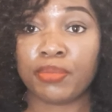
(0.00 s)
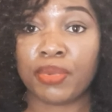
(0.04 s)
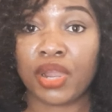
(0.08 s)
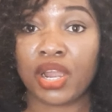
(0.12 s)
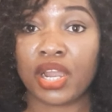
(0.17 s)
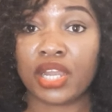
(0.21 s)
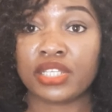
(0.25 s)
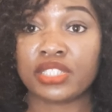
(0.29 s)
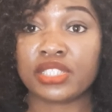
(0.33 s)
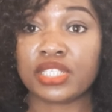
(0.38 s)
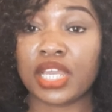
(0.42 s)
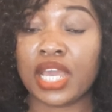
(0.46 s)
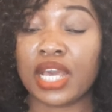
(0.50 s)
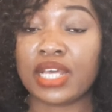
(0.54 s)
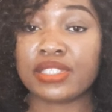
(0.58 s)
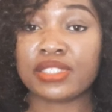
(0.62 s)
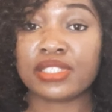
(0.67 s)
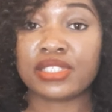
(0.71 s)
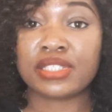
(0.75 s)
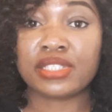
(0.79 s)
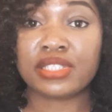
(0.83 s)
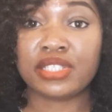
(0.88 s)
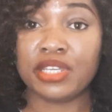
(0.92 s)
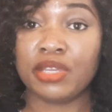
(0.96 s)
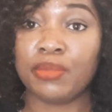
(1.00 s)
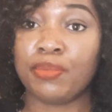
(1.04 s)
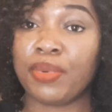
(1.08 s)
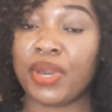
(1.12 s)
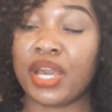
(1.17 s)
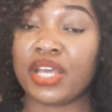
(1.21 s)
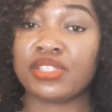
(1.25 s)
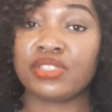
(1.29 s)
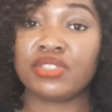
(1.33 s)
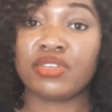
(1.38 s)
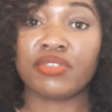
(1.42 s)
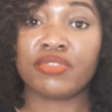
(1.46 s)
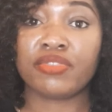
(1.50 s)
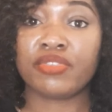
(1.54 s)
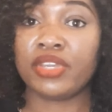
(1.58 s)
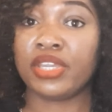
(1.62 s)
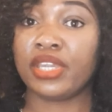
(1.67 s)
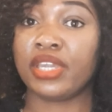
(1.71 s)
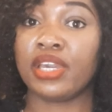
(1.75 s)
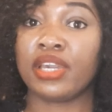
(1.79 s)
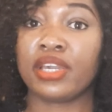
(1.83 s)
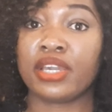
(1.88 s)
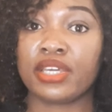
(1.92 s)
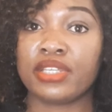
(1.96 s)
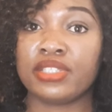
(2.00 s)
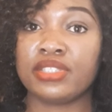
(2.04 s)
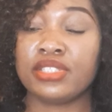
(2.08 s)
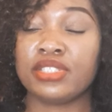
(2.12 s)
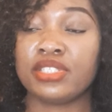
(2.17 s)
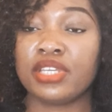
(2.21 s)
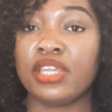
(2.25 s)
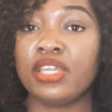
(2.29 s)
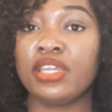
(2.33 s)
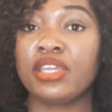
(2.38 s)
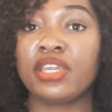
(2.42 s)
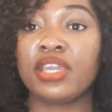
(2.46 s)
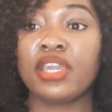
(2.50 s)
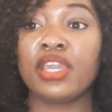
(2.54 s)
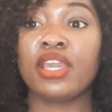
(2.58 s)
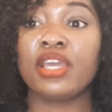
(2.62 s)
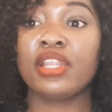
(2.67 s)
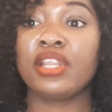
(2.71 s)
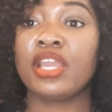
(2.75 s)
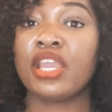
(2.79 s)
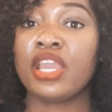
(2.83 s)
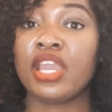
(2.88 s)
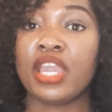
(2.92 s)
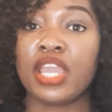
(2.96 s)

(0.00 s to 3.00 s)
part as deep as your finger can take it.